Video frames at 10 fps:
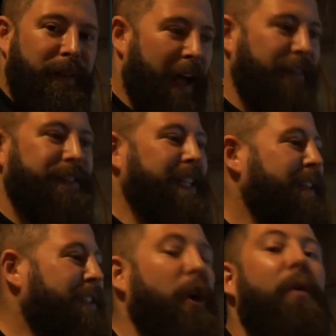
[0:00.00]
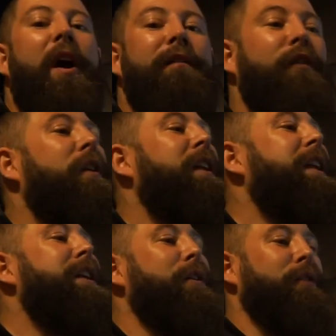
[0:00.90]
I've seen this go on for
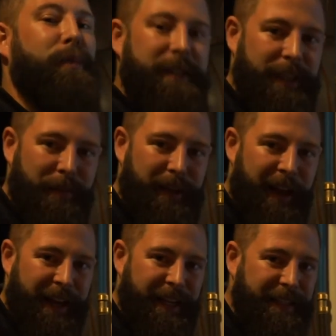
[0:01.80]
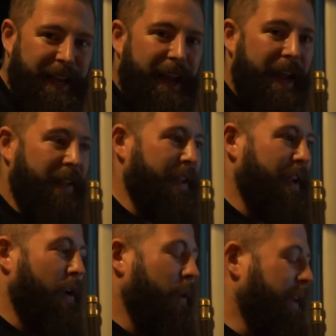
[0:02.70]
years with some clients, and they
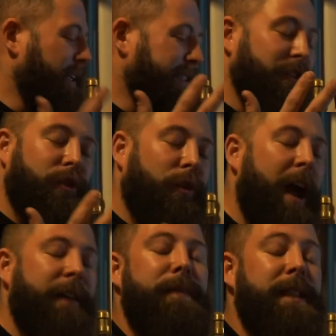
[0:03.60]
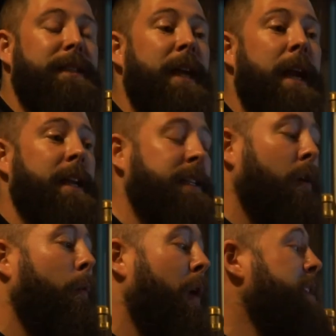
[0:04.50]
go like, this is driving me insane,
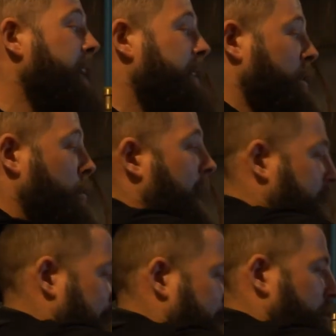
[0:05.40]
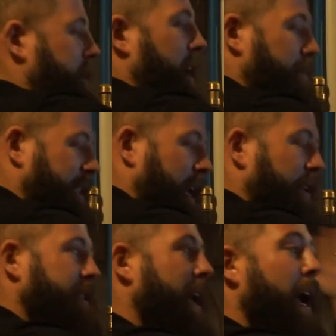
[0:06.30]
until one day the crack actually comes down the
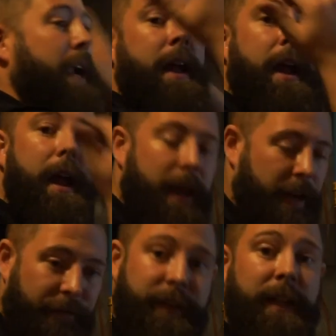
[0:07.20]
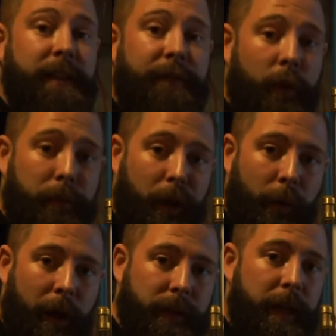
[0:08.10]
side and it does a full blow
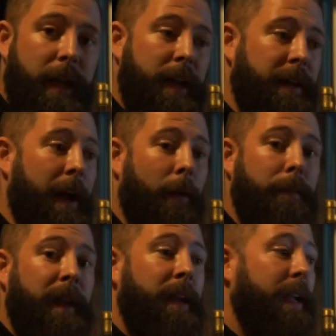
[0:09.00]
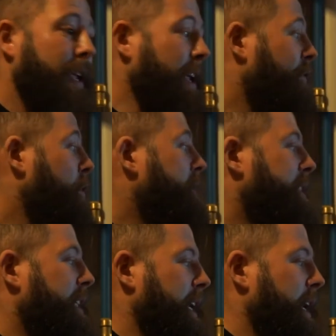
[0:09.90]
up. Now, if you
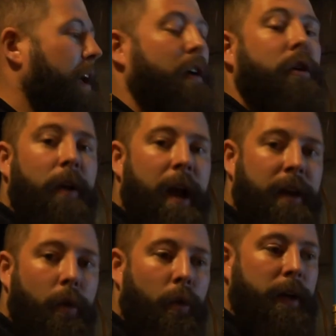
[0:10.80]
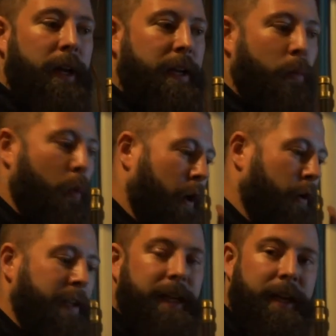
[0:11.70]
see a crack or any water
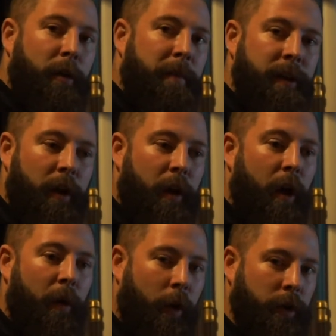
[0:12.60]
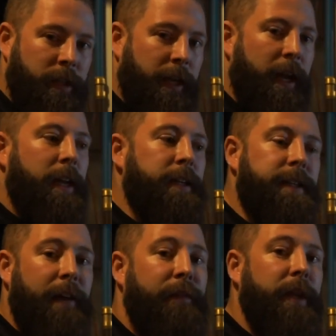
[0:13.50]
that's intermittent on a hot water tank,
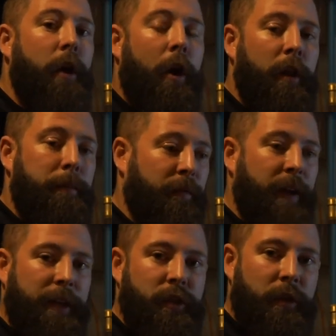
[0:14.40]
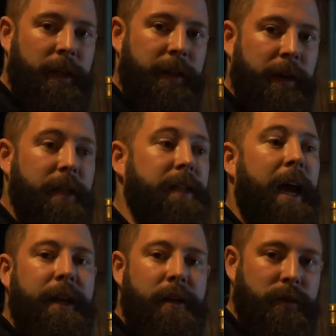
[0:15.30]
definitely call a professional in there to
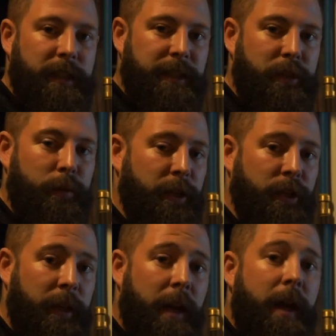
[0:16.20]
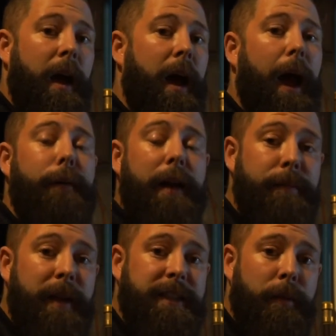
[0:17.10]
diagnose the situation. I
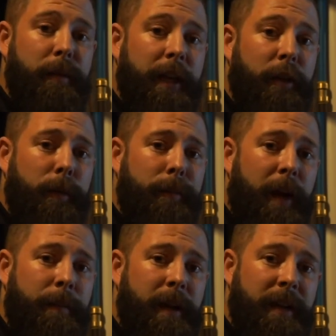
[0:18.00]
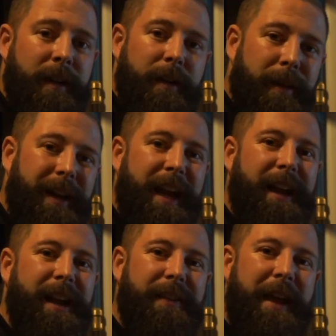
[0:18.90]
recommend someone like Urban Piping, but hey,
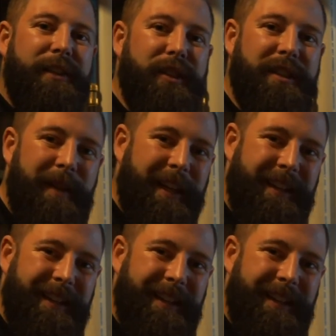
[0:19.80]
that's just me.